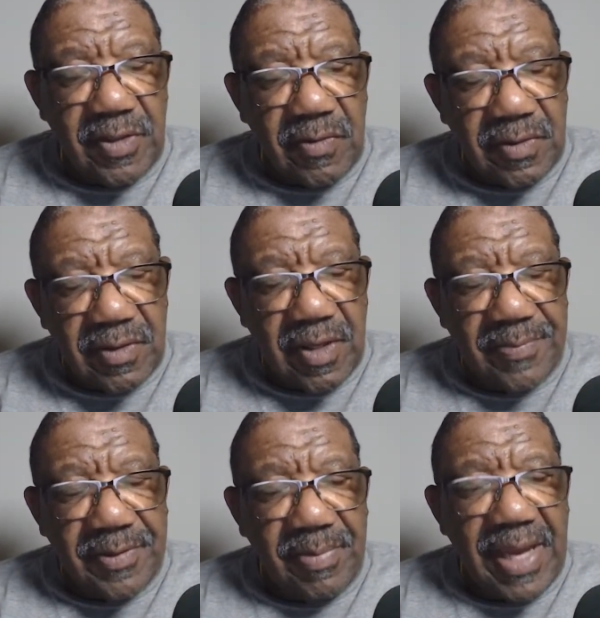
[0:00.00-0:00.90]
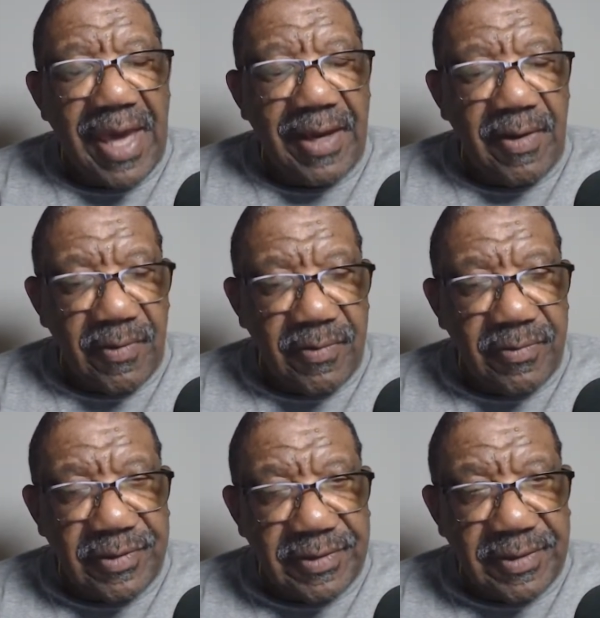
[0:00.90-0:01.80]
go look up the Black
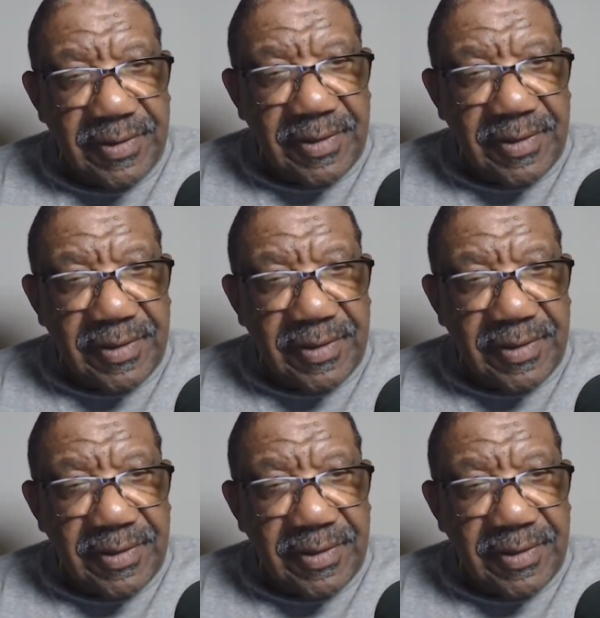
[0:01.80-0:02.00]
Codes